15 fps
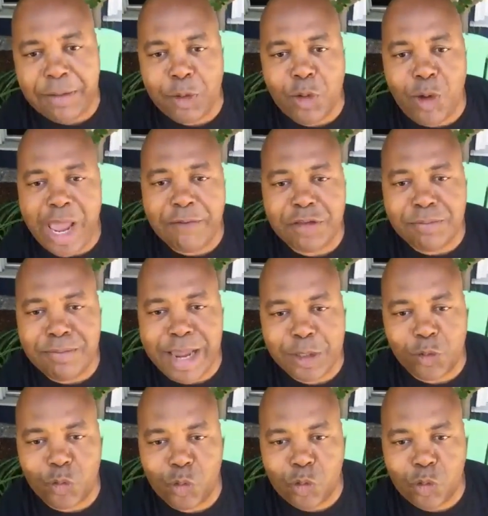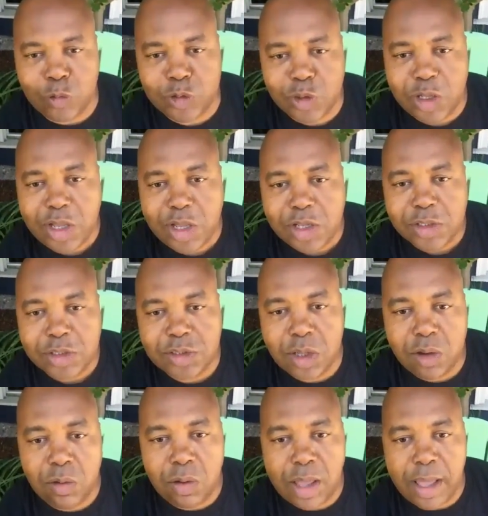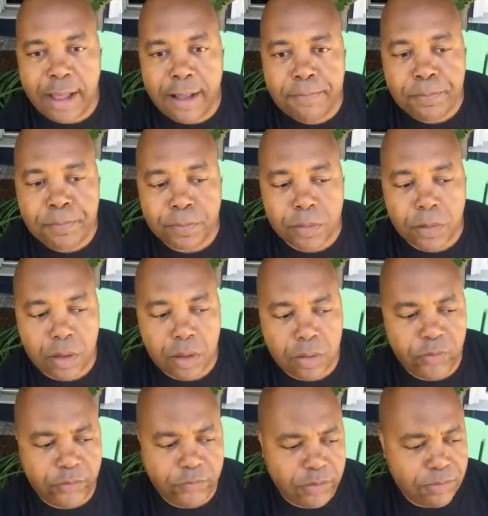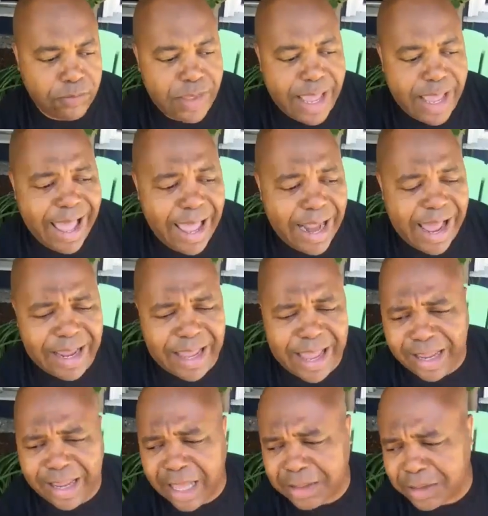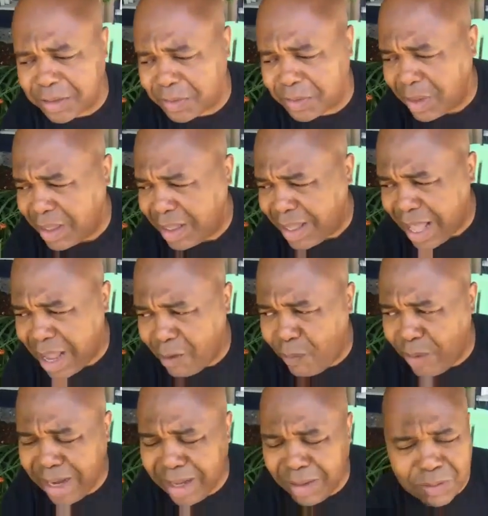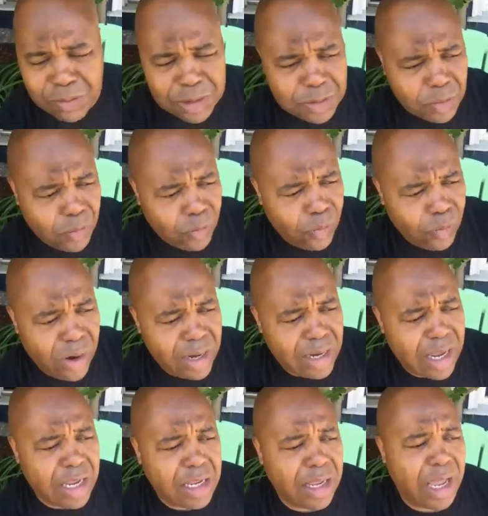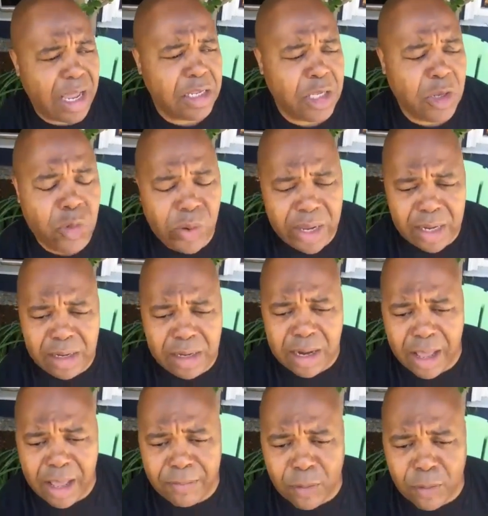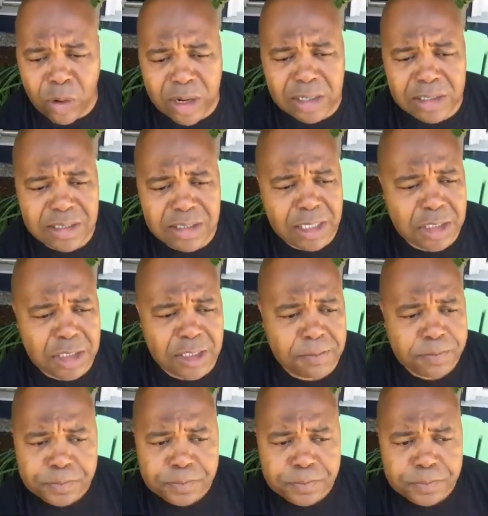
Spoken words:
You don't have to make the rules. So from that, I was running a UN organization.